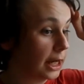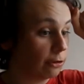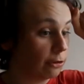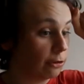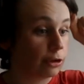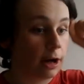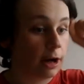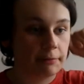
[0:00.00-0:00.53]

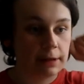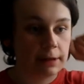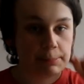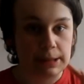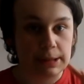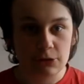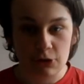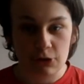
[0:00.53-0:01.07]
is currently
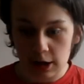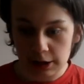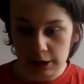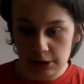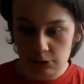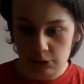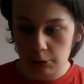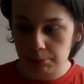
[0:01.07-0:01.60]
being
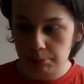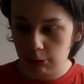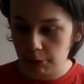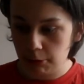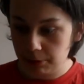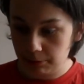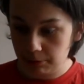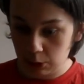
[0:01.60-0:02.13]
turned into a
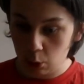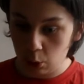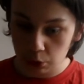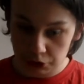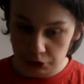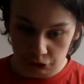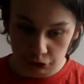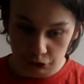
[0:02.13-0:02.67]
proper
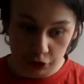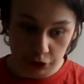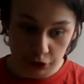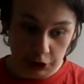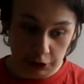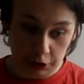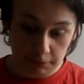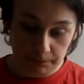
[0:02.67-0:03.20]
recording
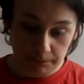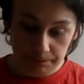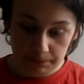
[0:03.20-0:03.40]
studio.